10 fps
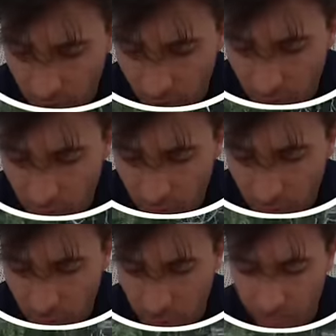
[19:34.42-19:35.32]
on, come
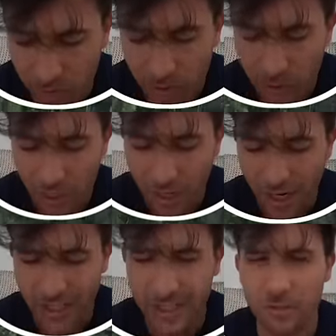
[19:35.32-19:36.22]
on.
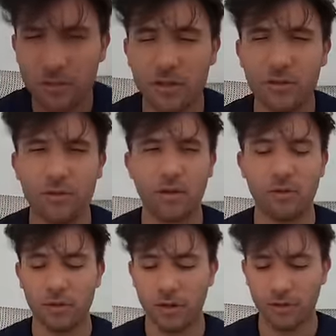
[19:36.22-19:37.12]
I keep trying to go
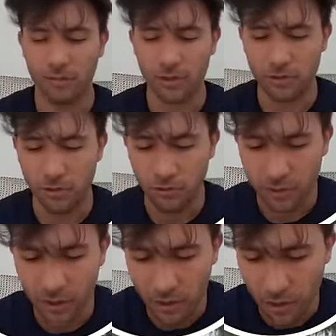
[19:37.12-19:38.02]
lower and then my drone